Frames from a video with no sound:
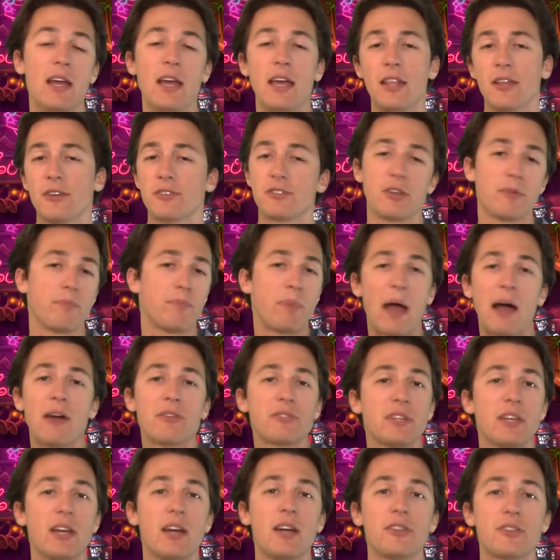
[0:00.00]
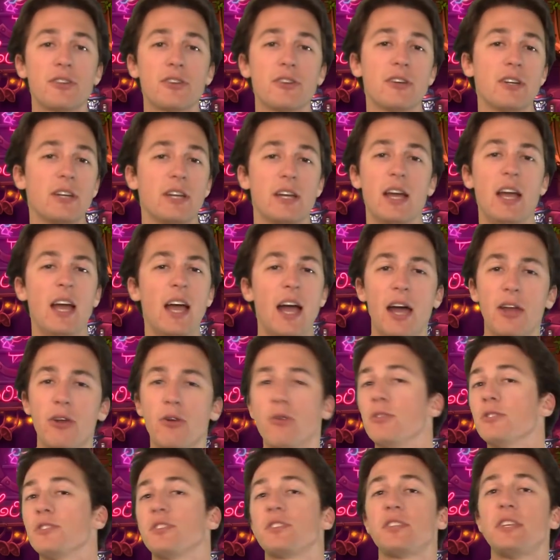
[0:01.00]
There's a bounty hunter, an
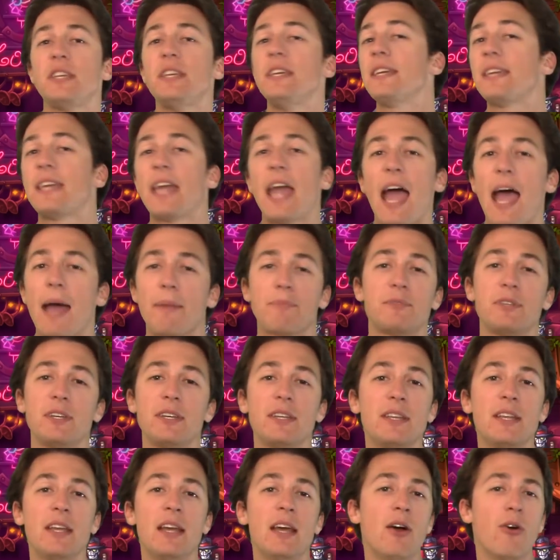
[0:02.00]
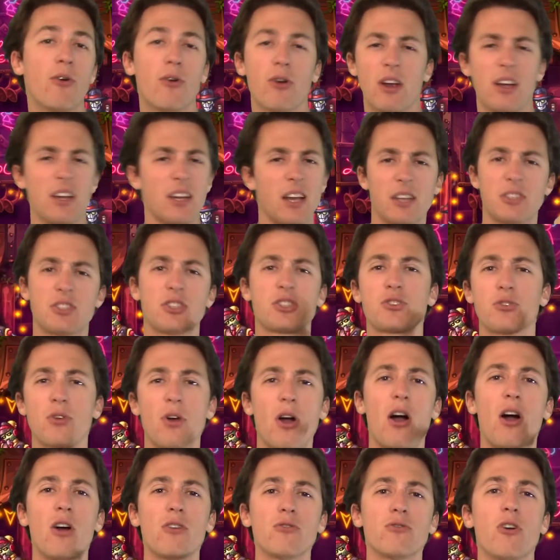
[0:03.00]
old sea captain, or a
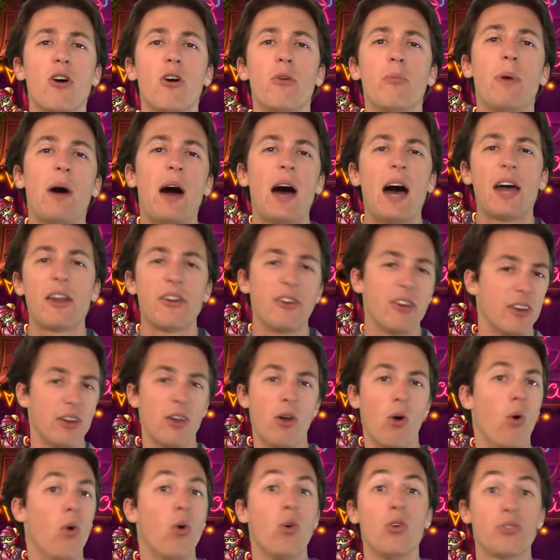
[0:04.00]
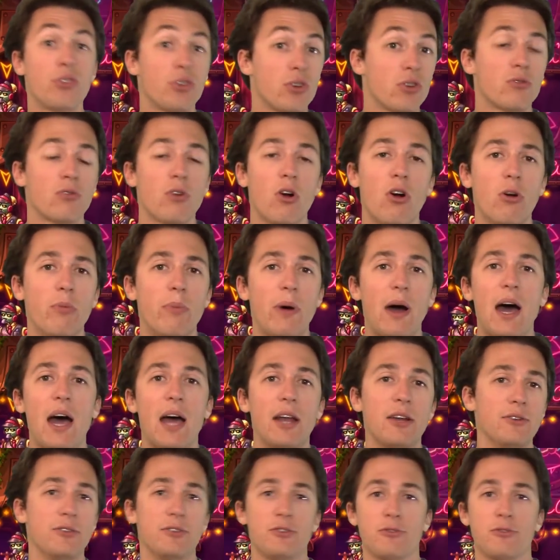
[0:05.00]
strong robot, or an older robot who's